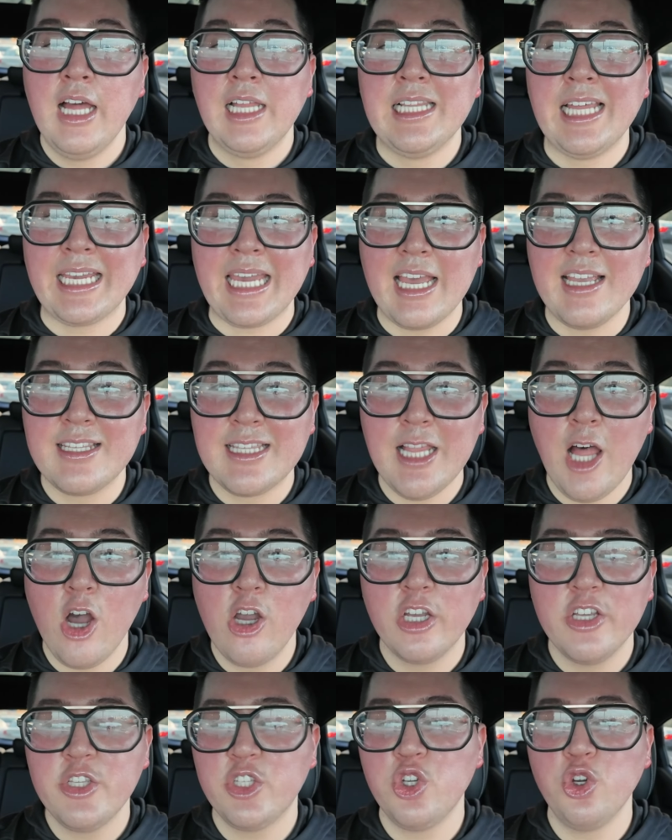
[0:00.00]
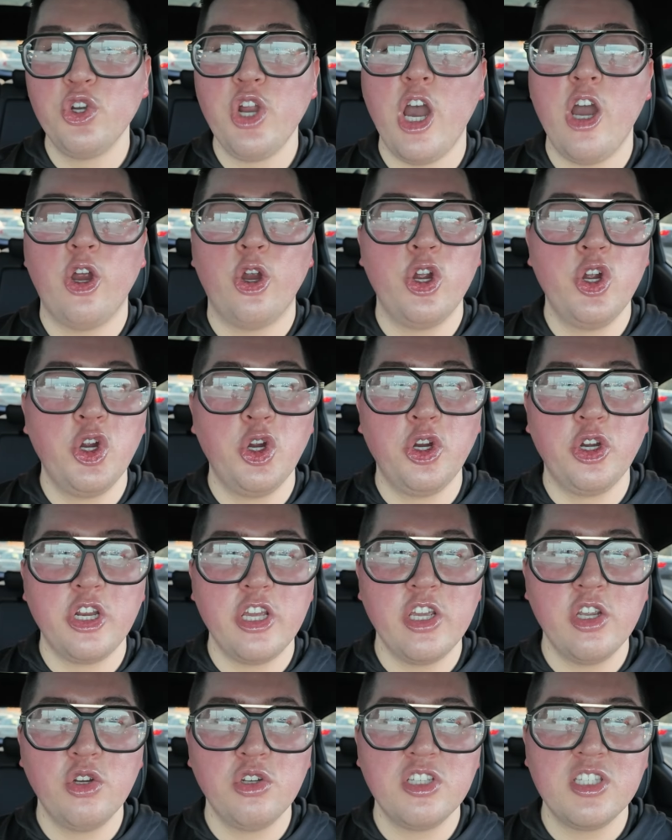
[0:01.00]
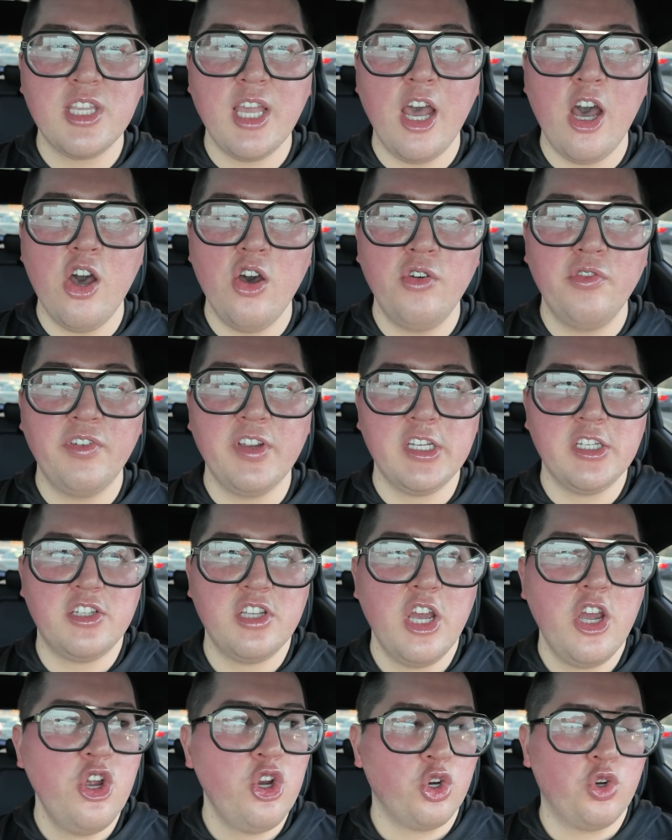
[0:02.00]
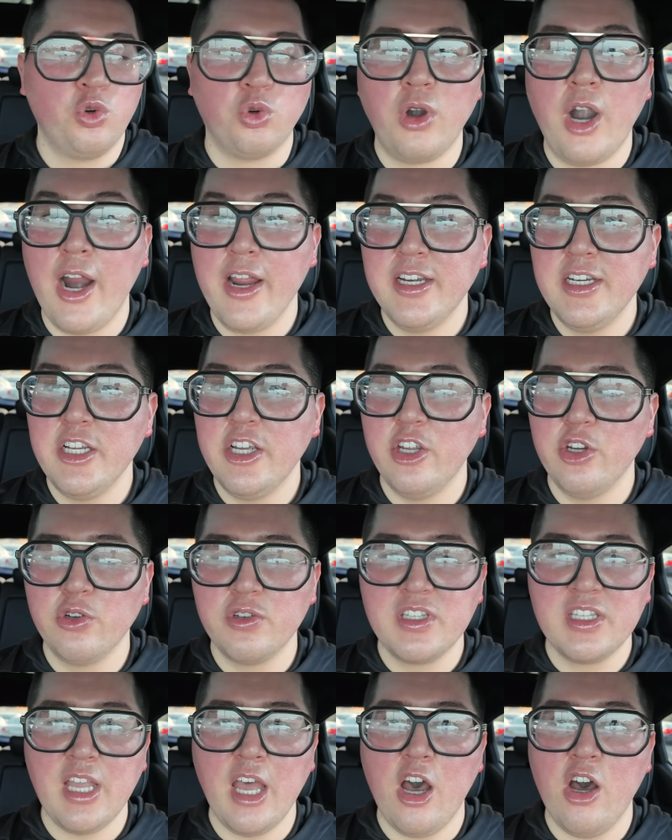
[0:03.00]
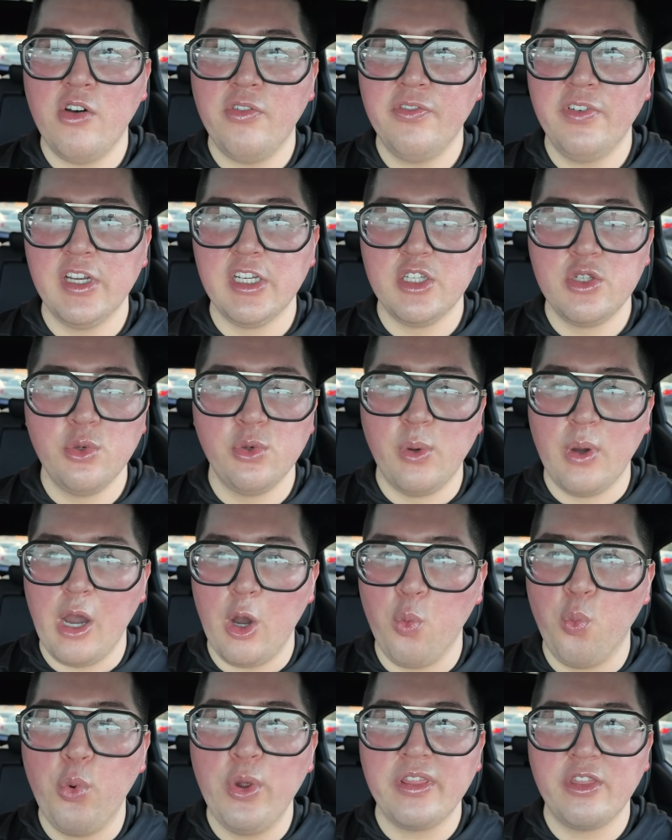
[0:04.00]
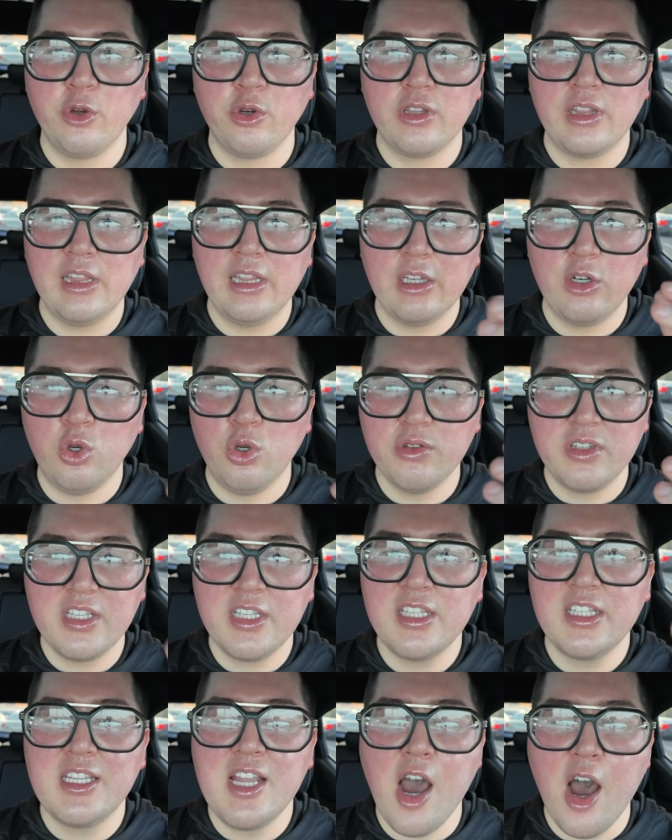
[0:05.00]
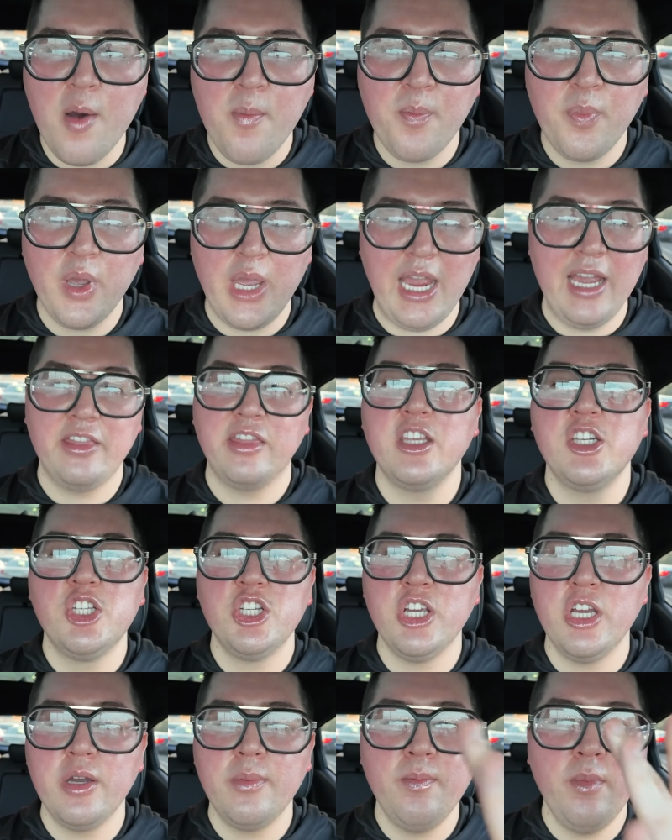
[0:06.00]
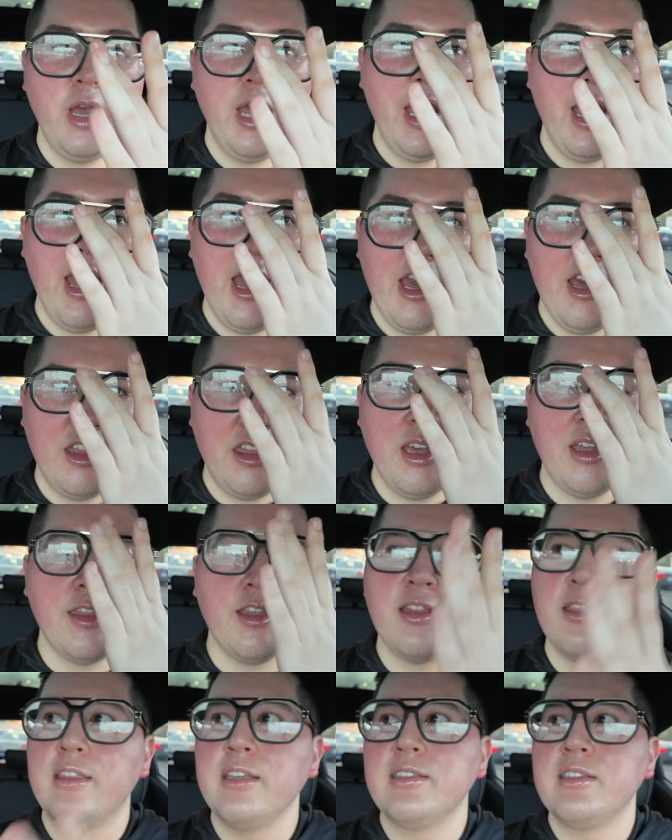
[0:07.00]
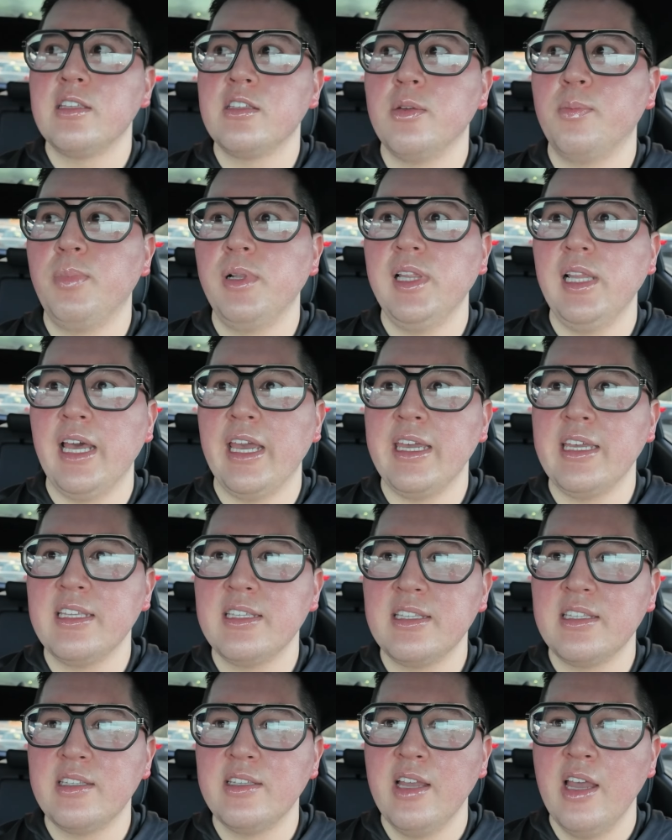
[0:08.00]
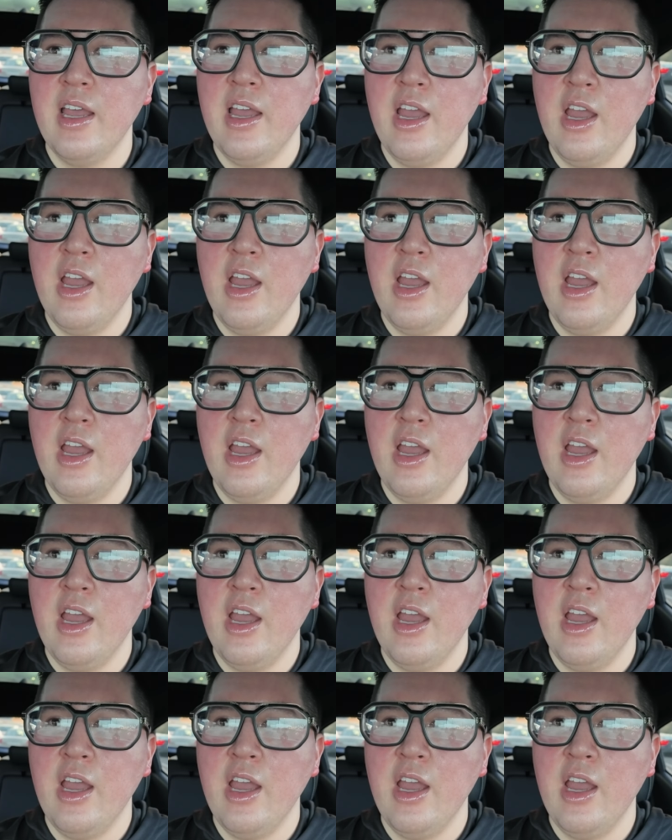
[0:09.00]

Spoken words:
Like, as long as you're not hurting yourself and grinding yourself into a withered little stump at the gym, then this is a place